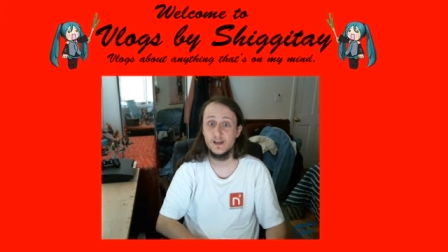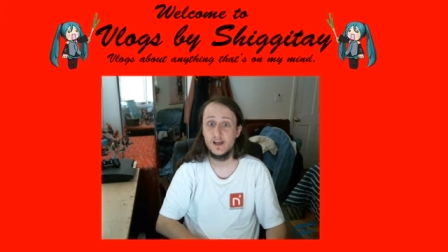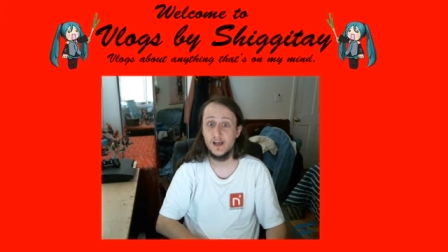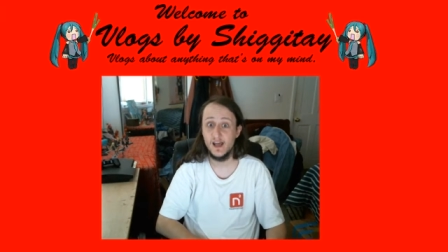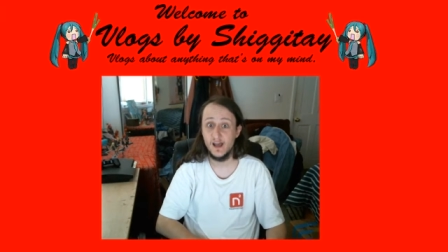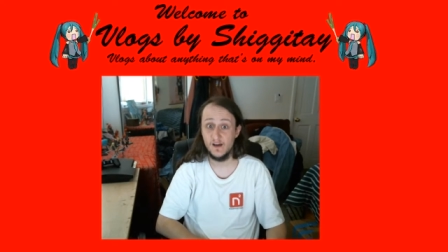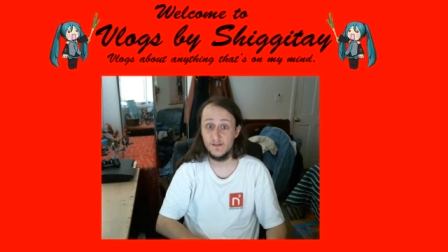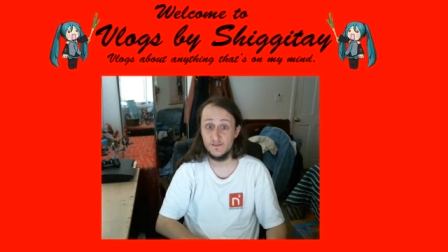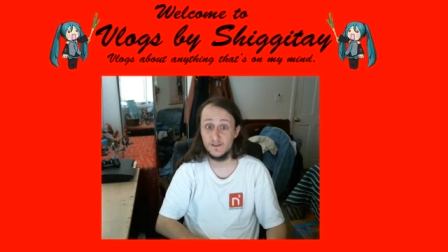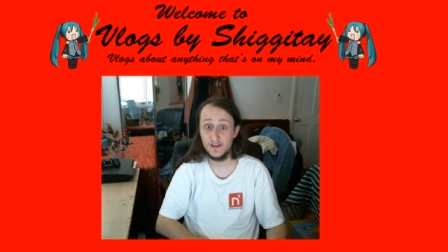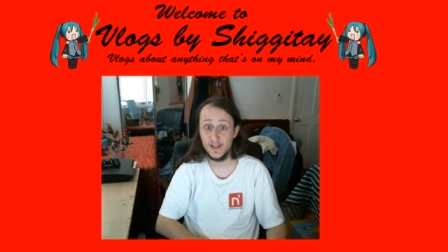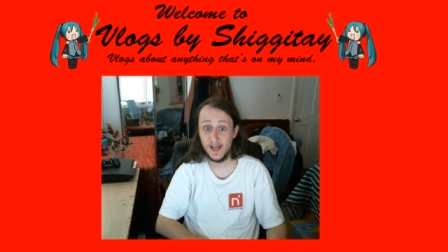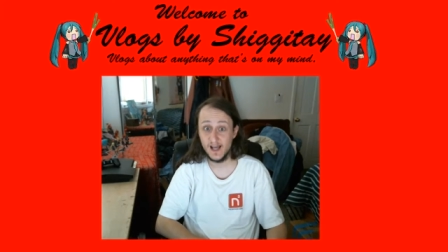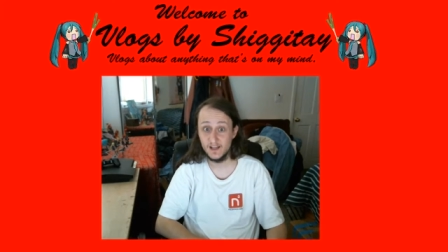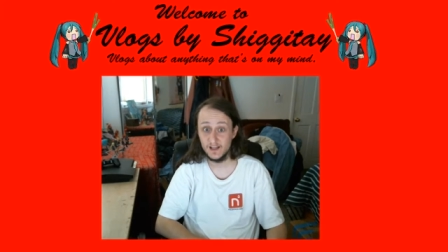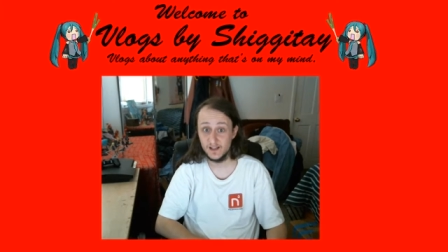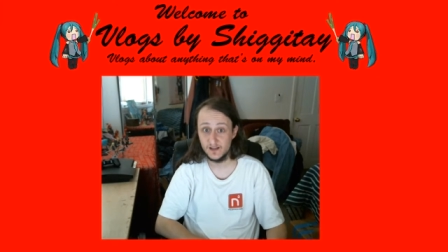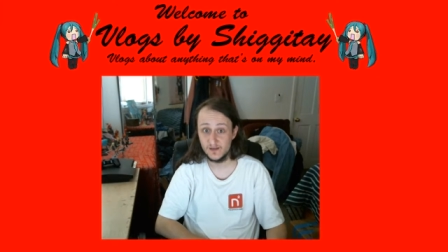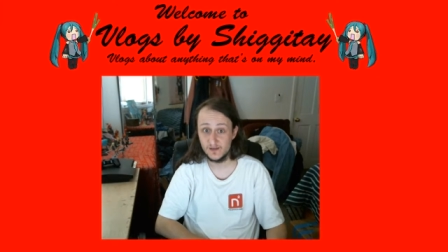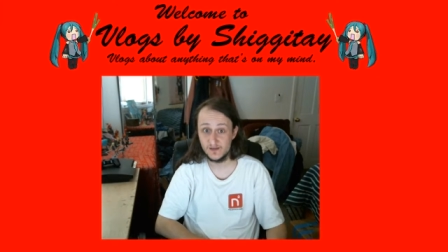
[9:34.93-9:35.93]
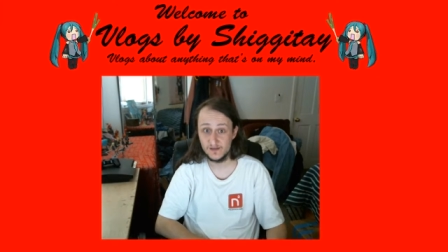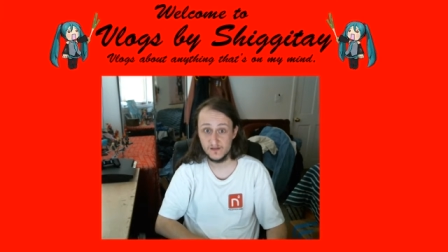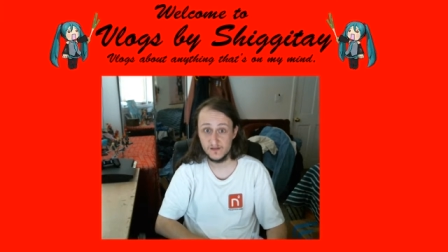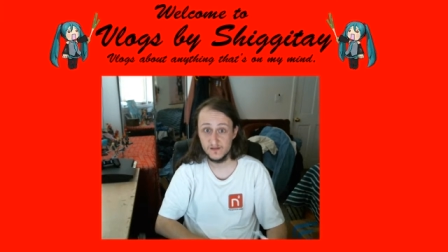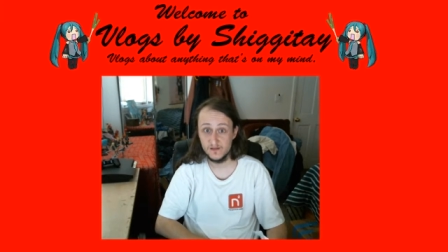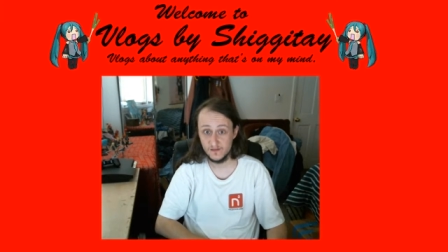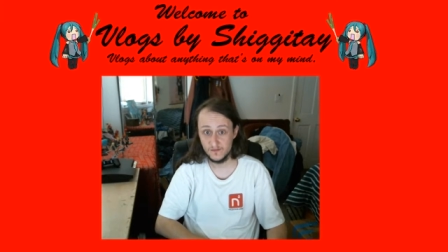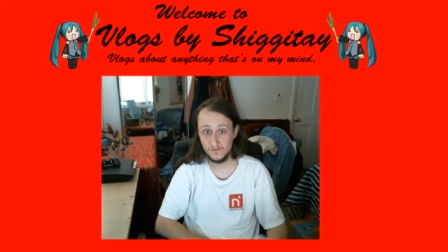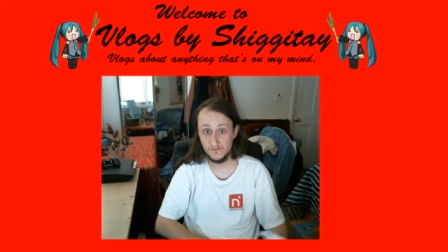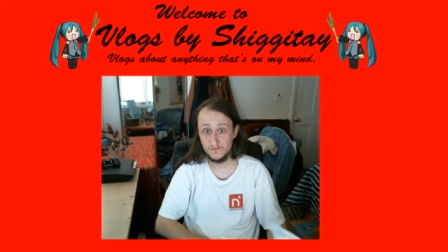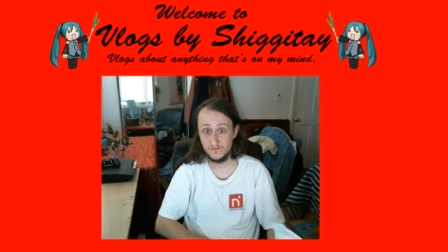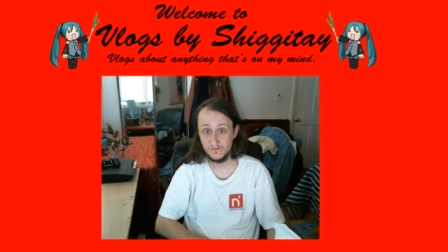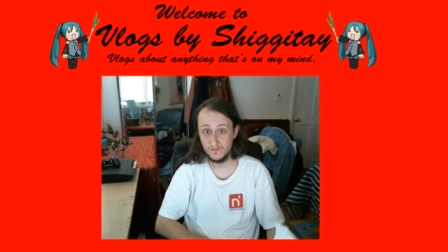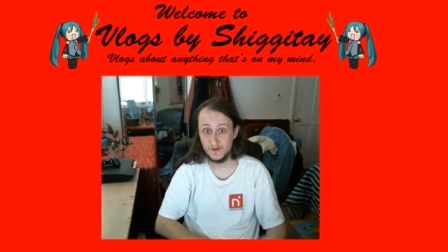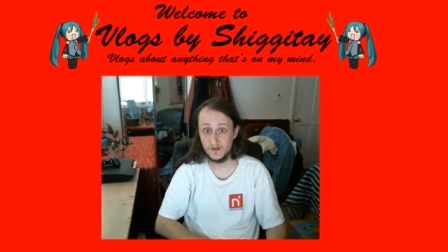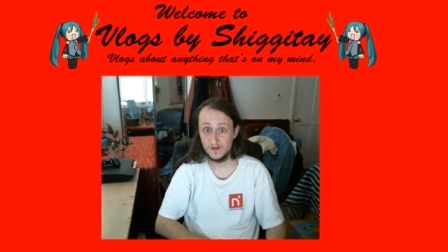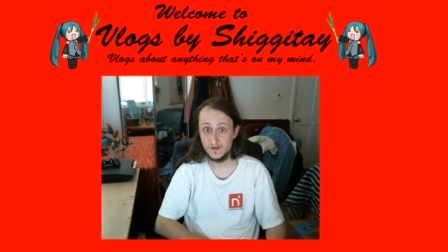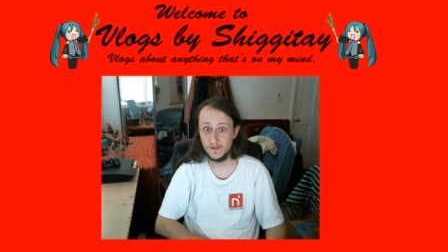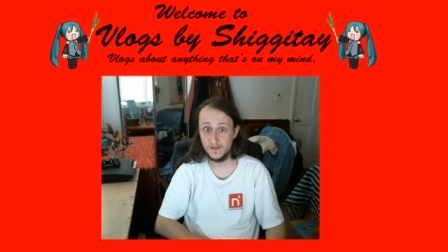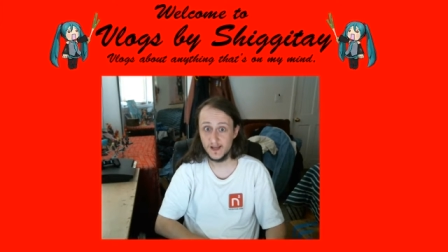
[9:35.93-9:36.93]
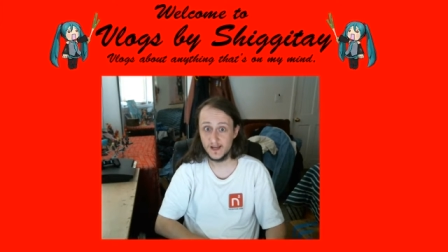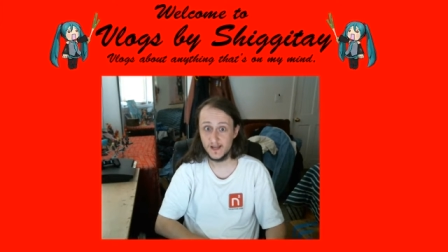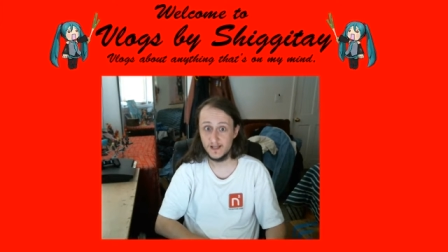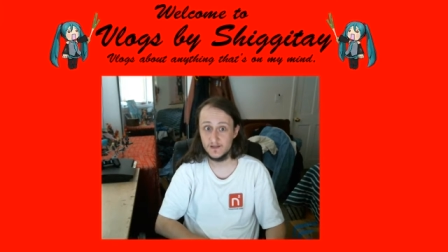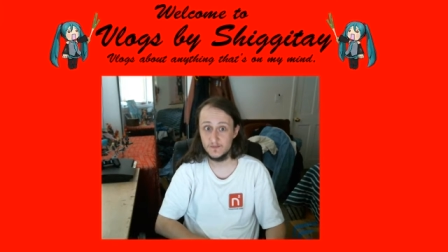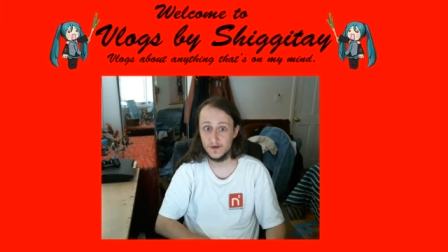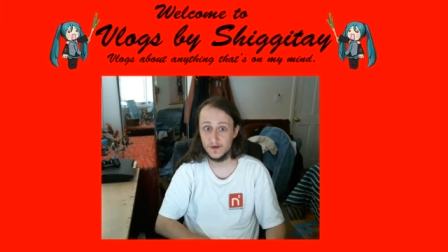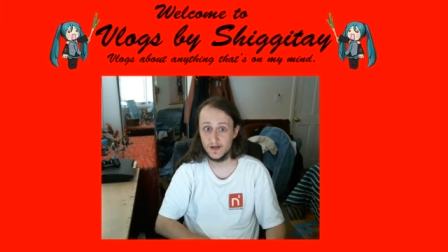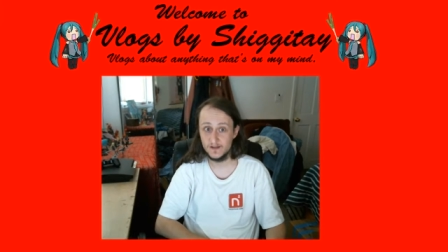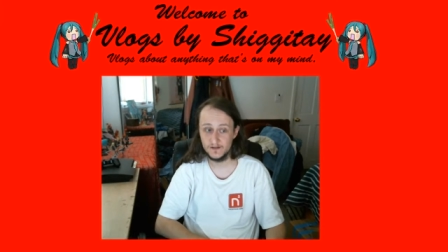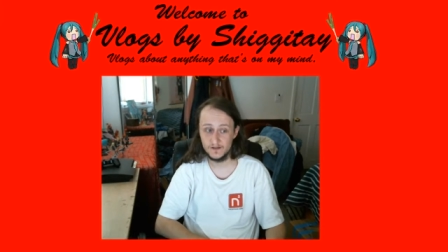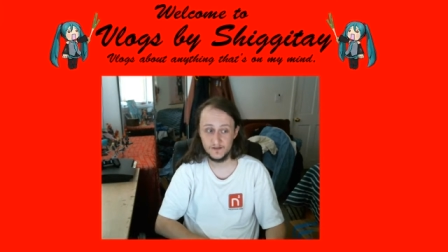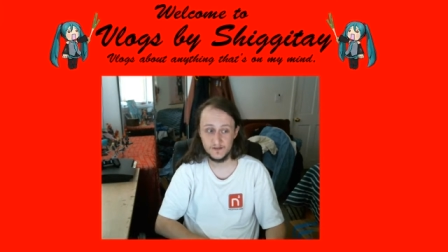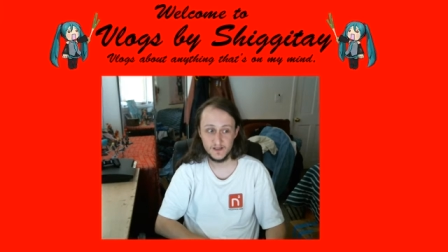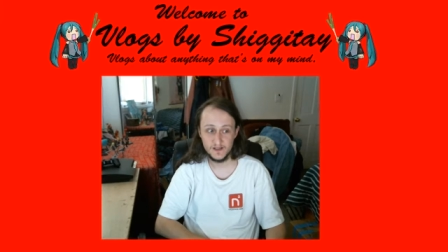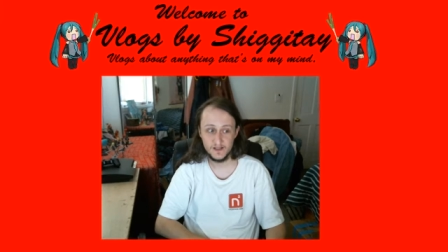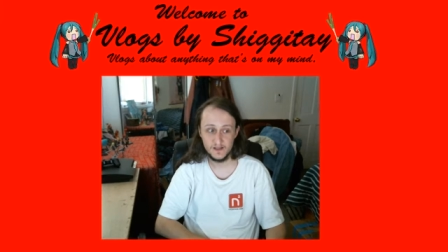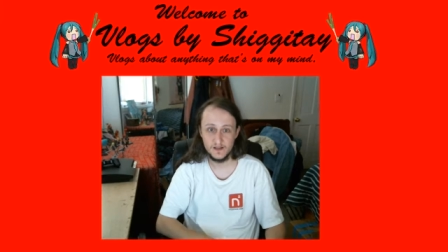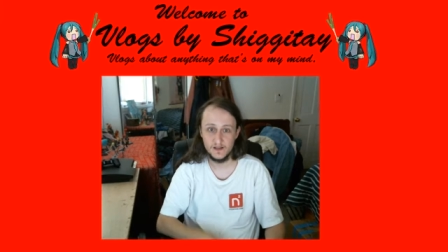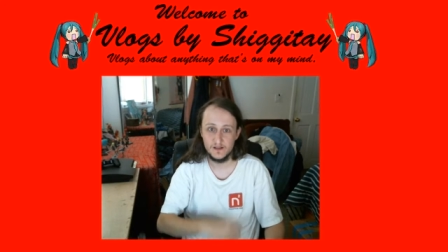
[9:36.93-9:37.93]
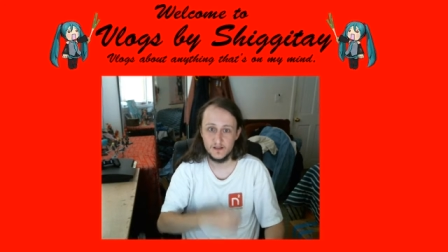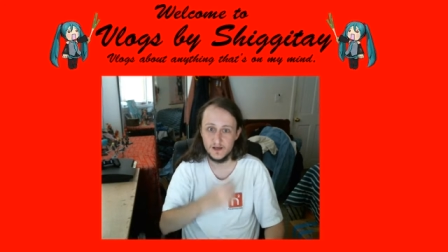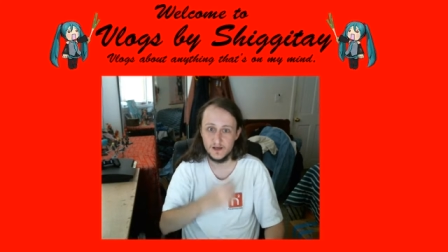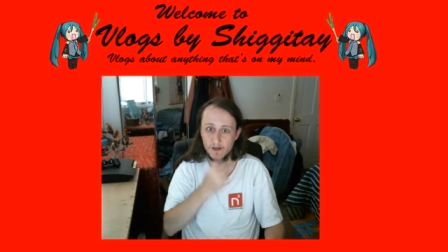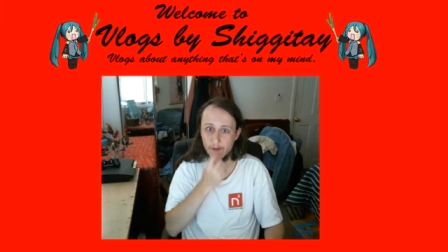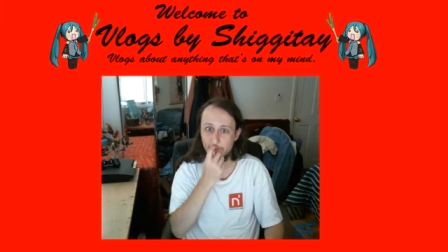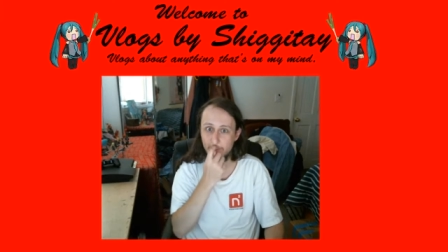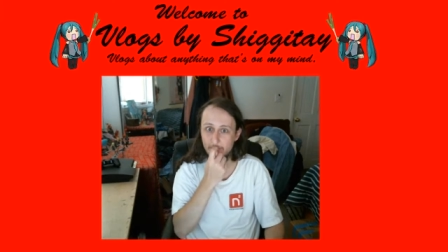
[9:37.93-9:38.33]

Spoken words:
have the gallons. That kind of model in a